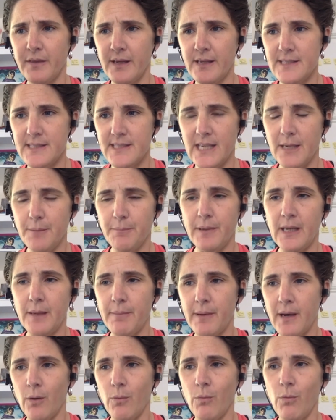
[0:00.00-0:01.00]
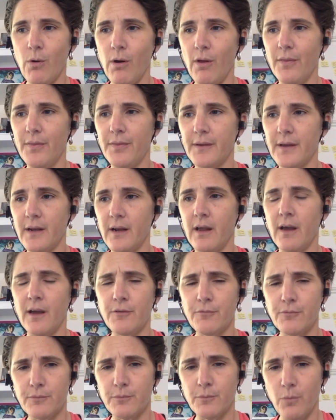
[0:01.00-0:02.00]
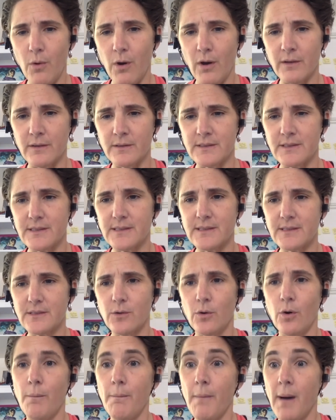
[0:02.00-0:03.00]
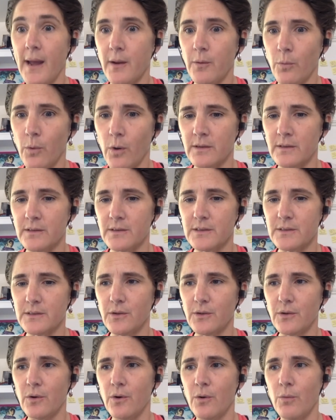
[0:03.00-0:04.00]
think deeply about what the client wants or might want